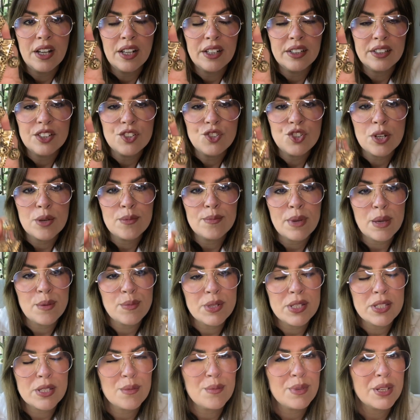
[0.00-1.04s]
a legit,
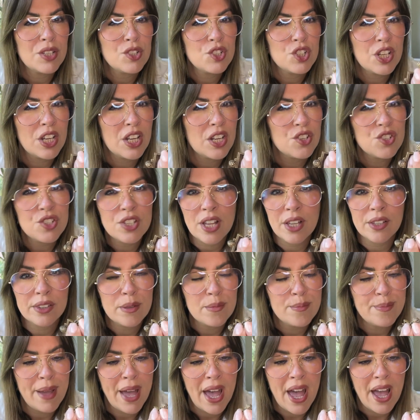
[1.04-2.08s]
maybe somebody changed
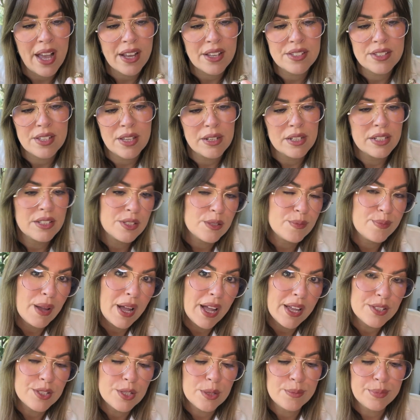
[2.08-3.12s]
out the backs. That is
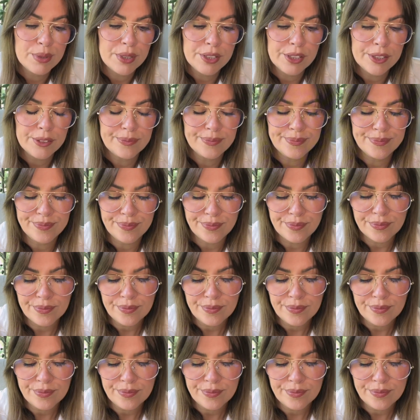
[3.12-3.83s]
possible.